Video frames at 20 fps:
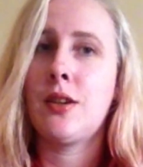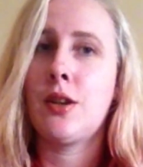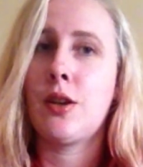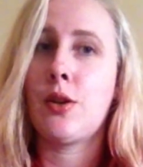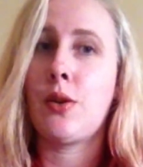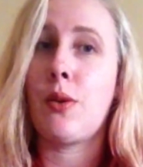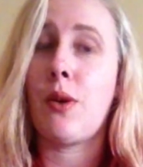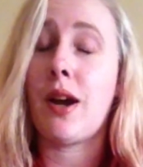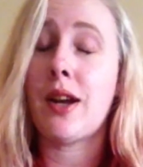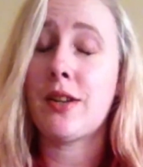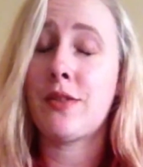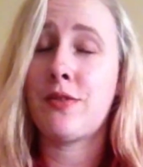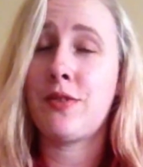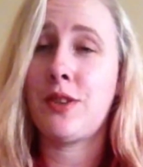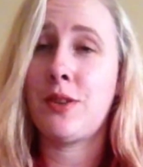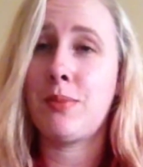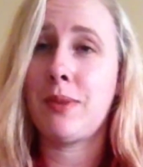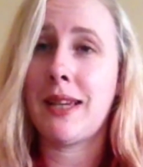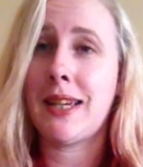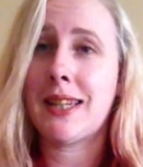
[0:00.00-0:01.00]
quite a
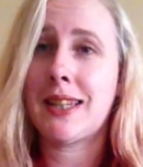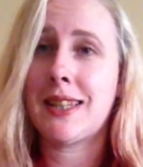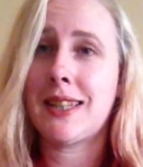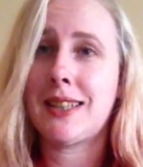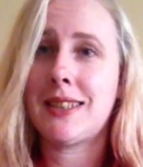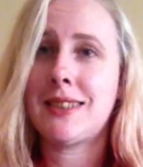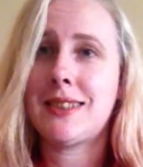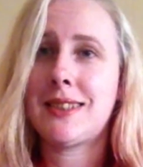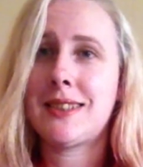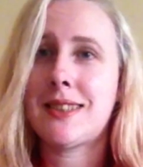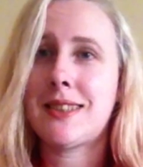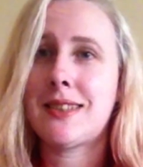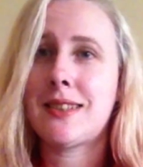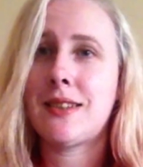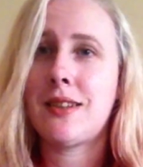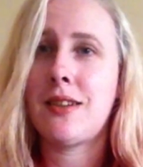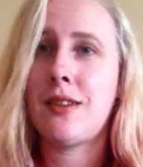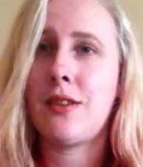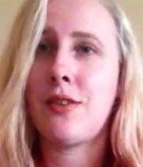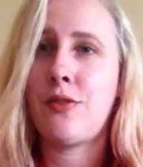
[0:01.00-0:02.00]
few blankets
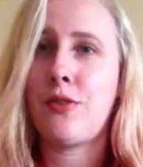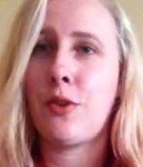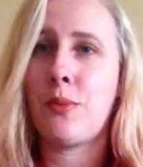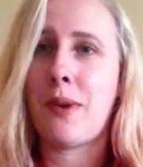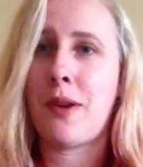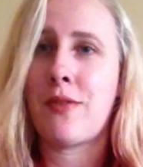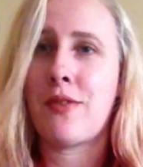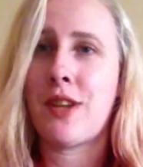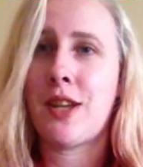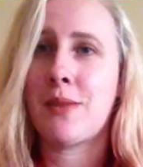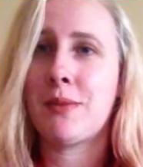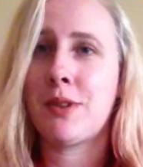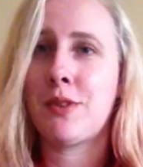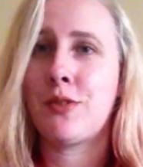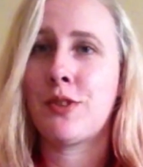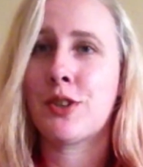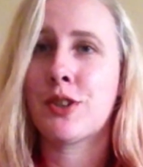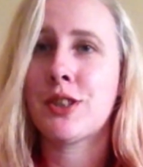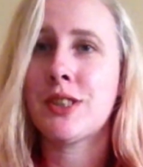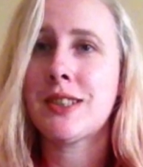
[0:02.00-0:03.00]
for my family
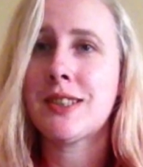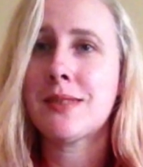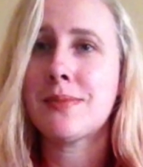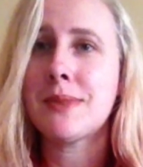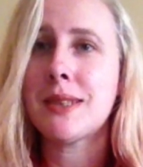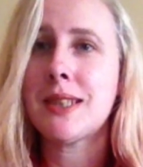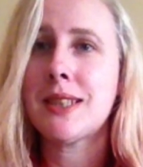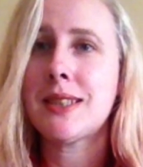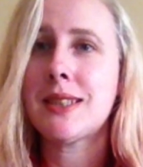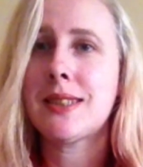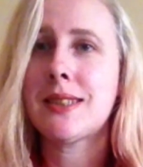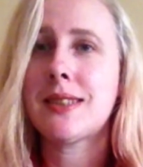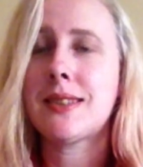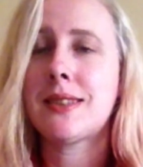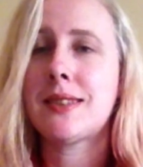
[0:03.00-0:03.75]
for Christmas,